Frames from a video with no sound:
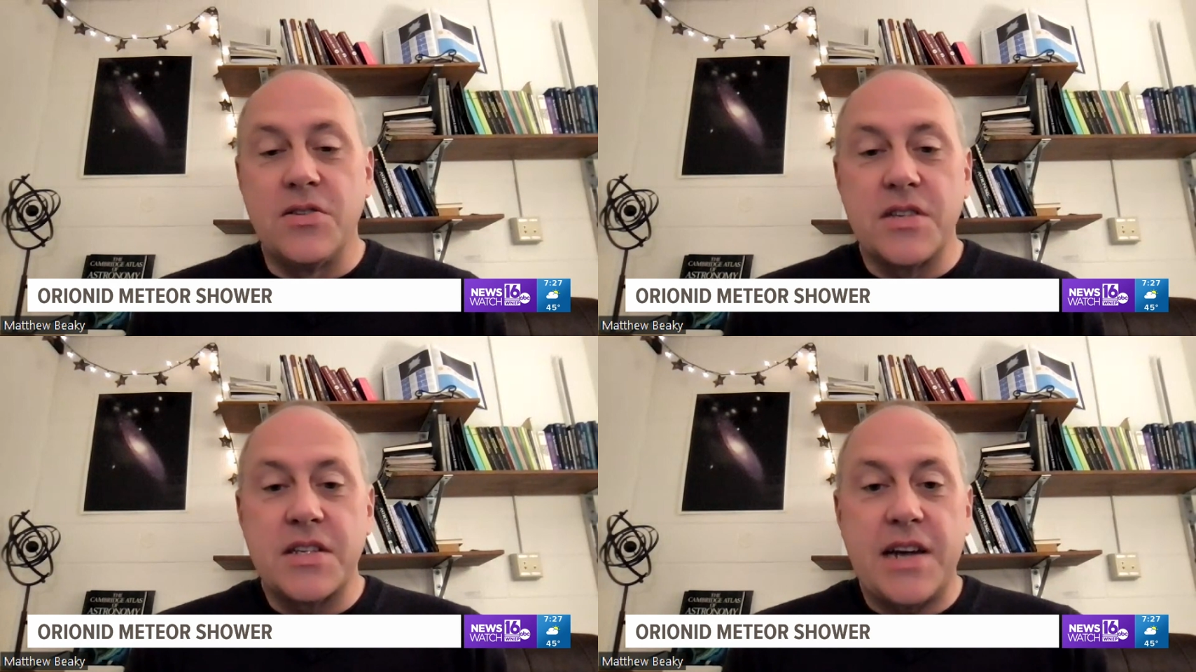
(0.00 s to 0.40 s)

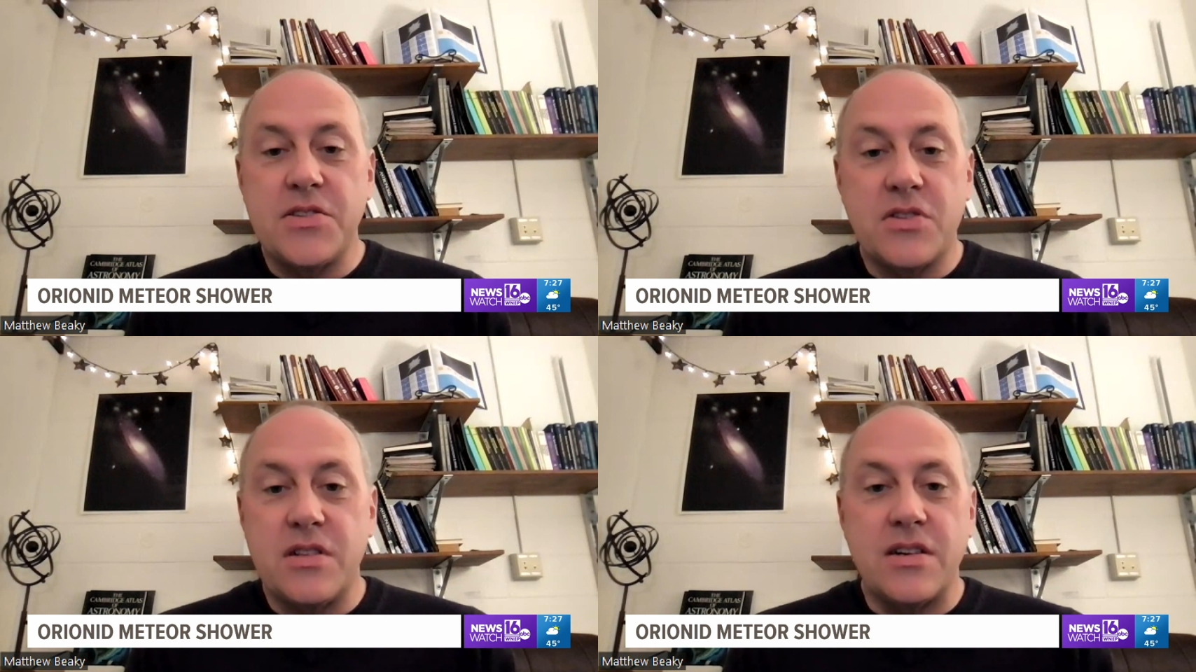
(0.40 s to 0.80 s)
as the
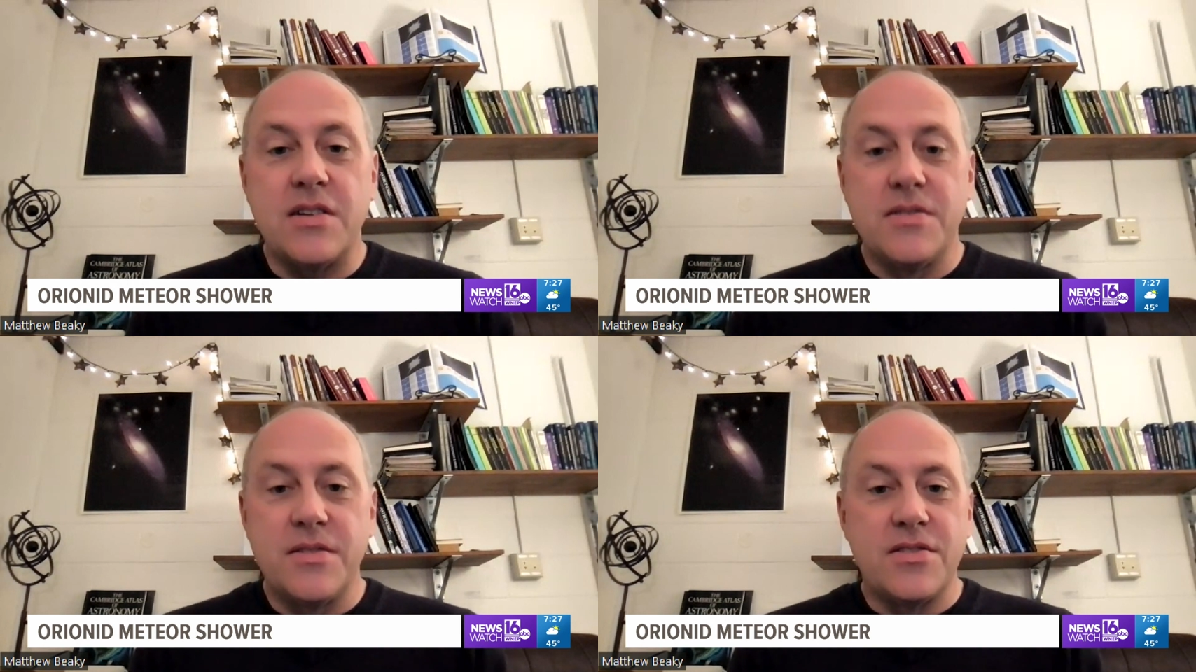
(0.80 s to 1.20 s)
skies are
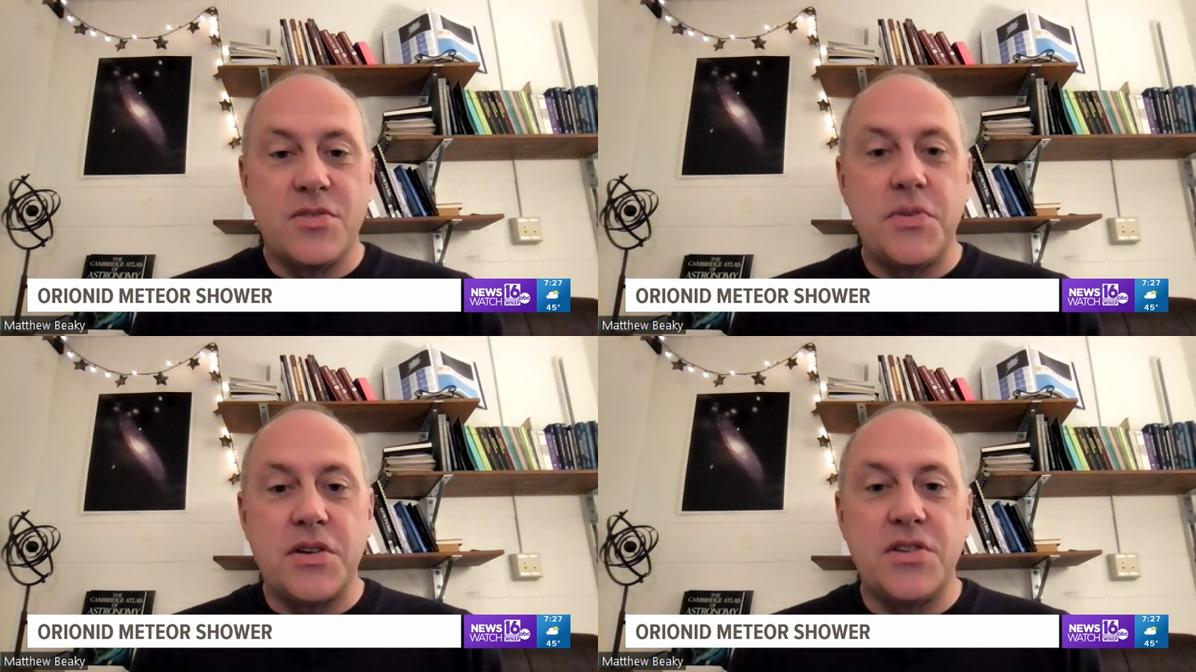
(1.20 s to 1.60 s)
clear,
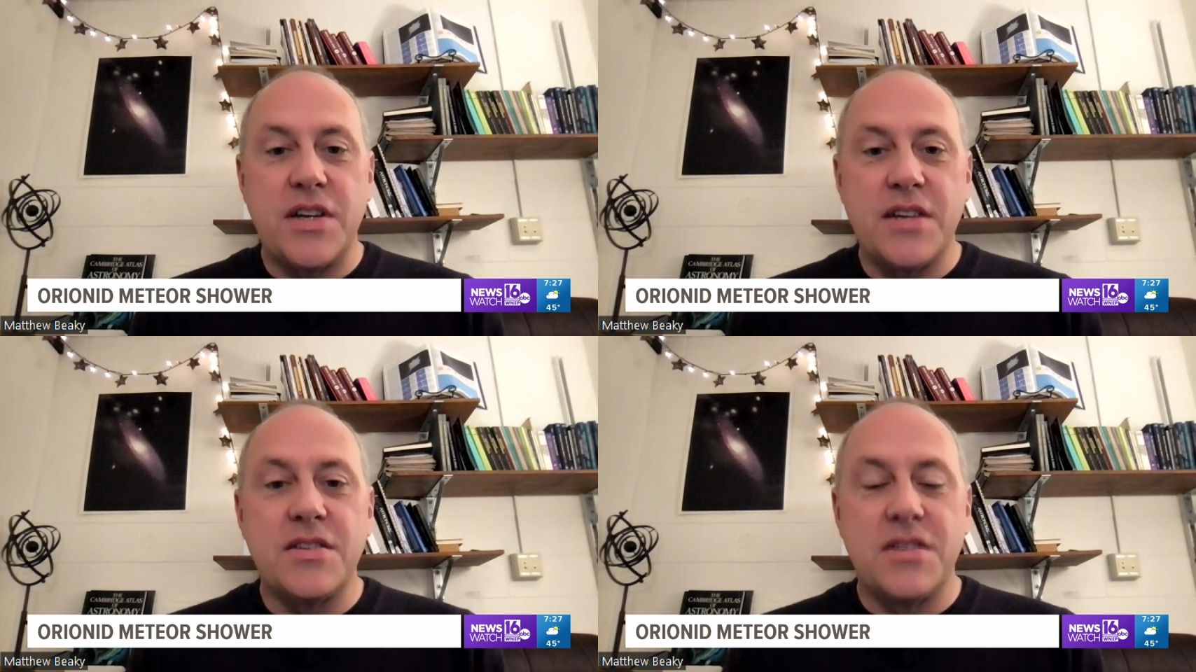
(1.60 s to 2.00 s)
should be a good
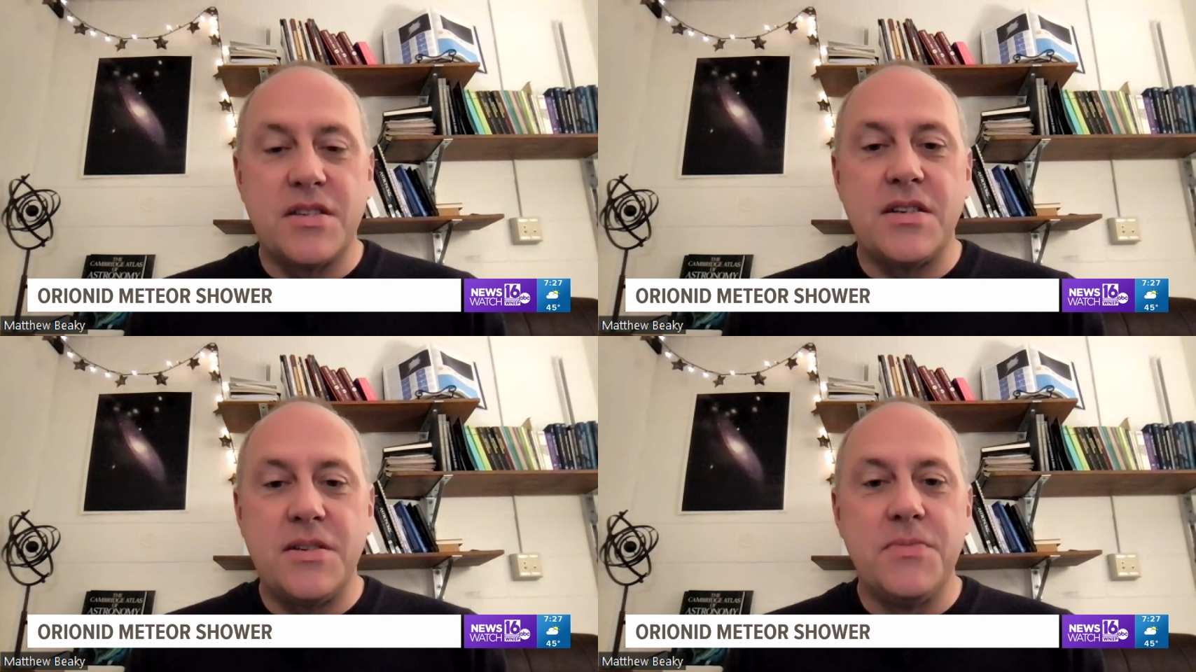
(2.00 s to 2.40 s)
chance to
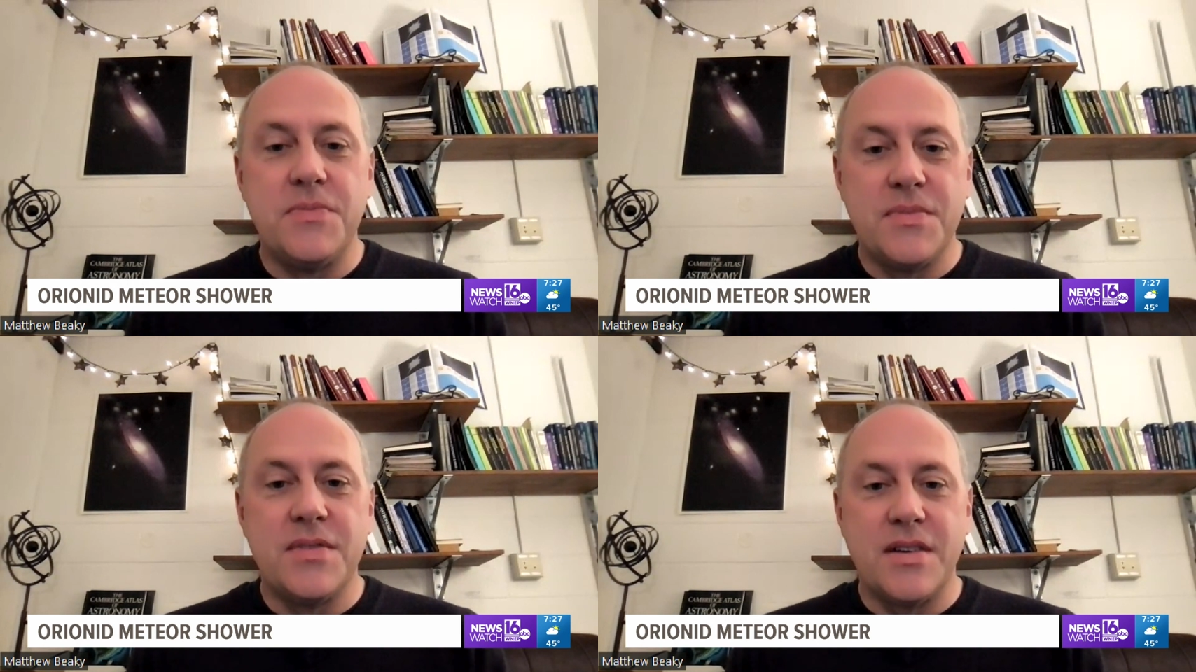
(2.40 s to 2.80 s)
see
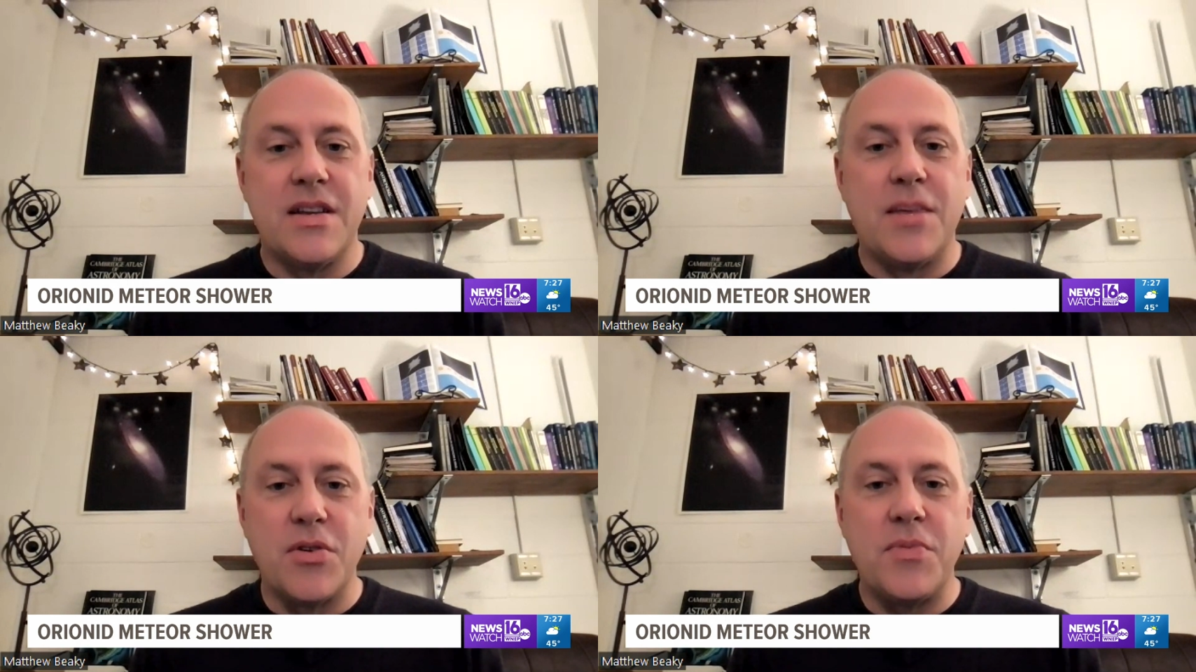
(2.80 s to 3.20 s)
a
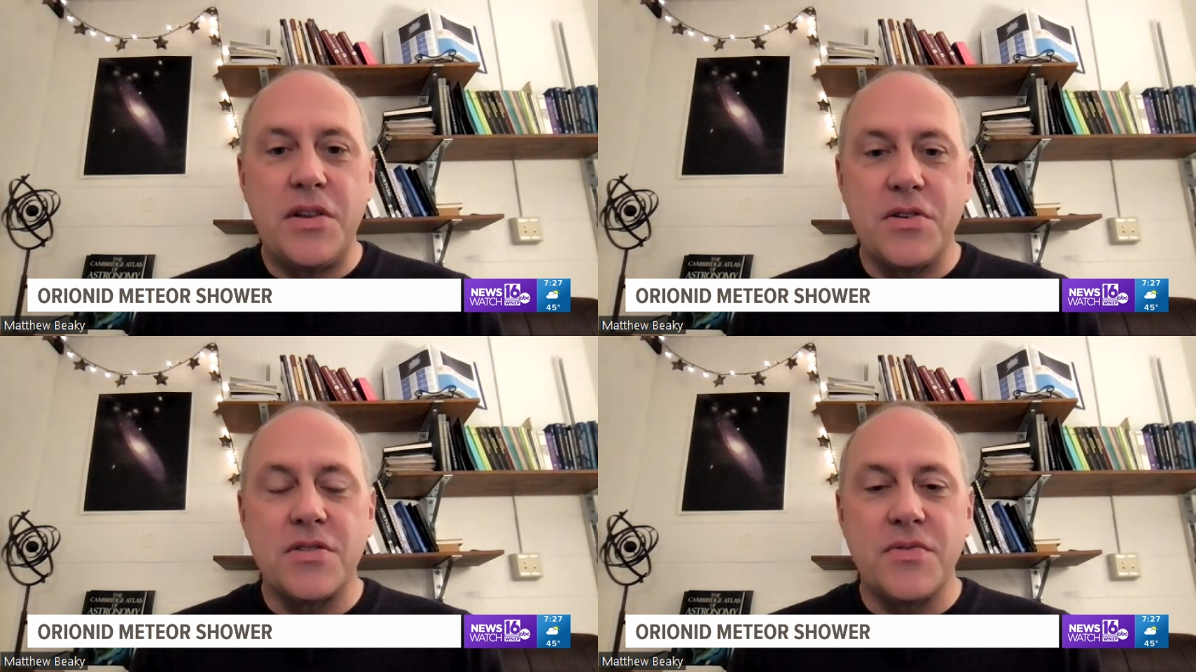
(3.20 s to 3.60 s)
number of
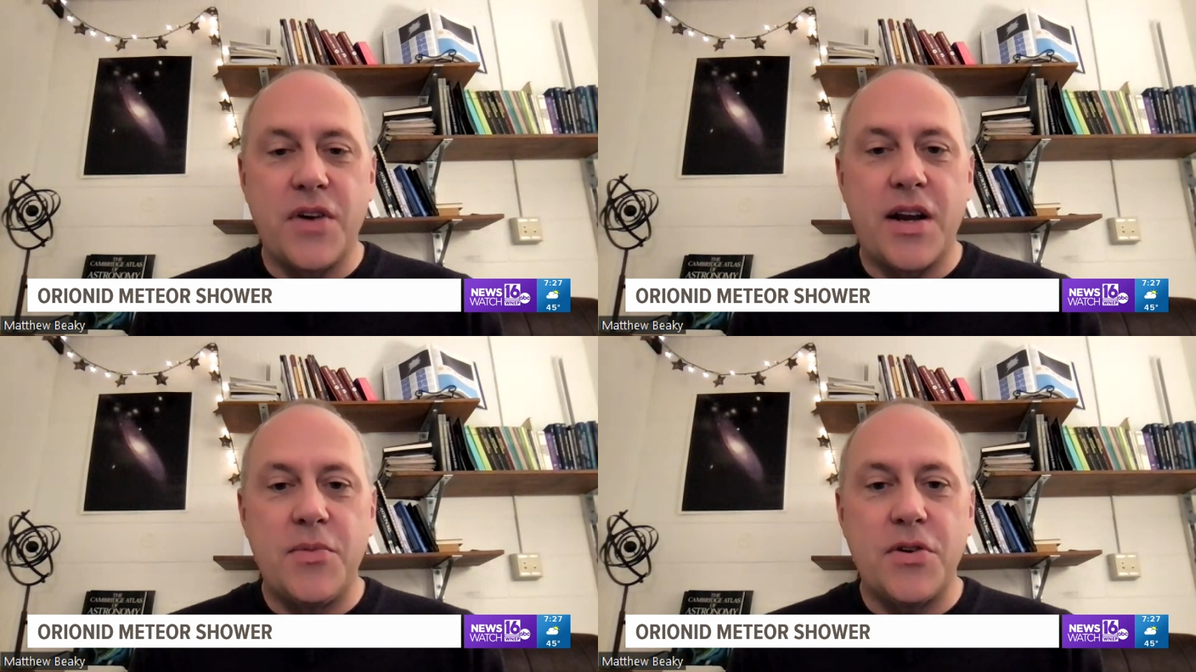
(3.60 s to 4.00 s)
meteors on
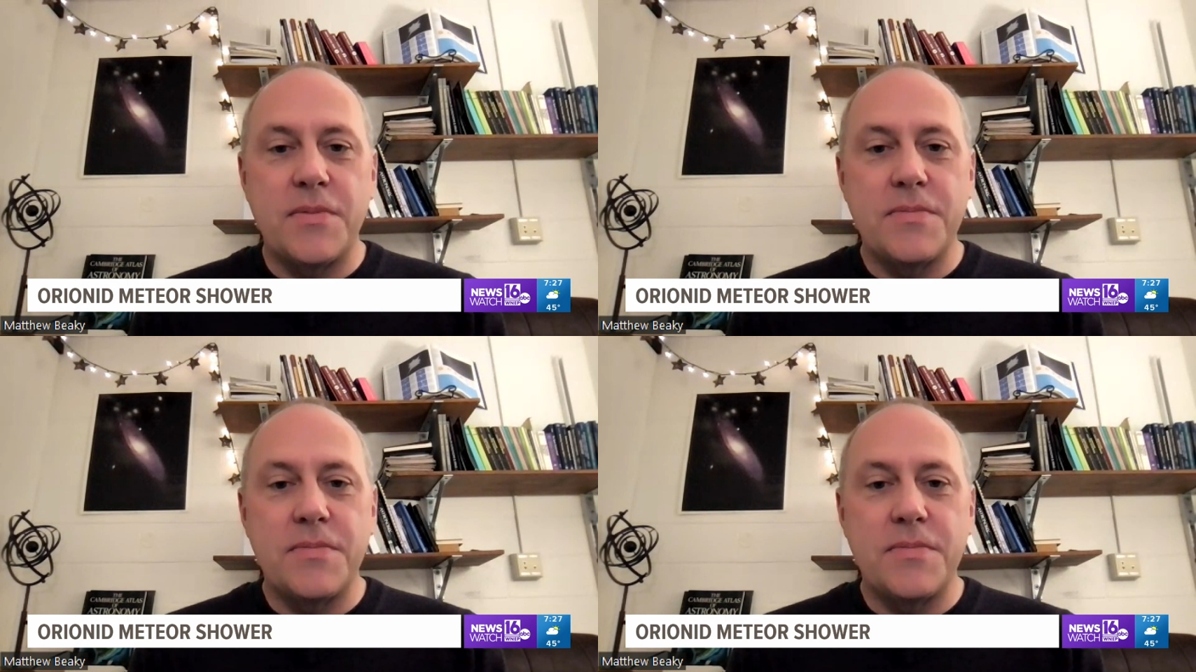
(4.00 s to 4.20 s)
Friday morning.